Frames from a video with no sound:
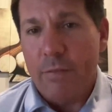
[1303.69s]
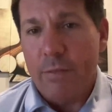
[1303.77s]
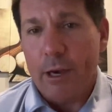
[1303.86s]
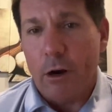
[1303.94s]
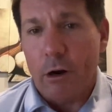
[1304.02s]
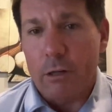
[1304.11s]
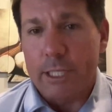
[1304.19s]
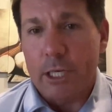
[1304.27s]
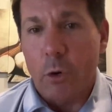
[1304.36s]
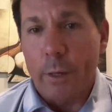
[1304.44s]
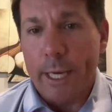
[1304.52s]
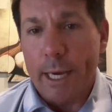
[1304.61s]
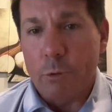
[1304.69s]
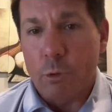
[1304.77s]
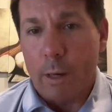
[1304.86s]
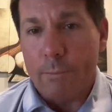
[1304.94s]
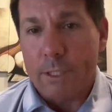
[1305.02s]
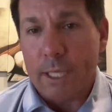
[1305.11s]
than they are at the
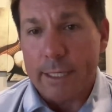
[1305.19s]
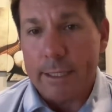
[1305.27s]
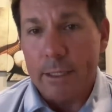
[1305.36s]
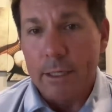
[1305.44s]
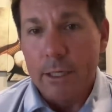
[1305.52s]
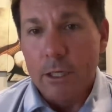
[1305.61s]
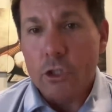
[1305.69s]
OEM's website.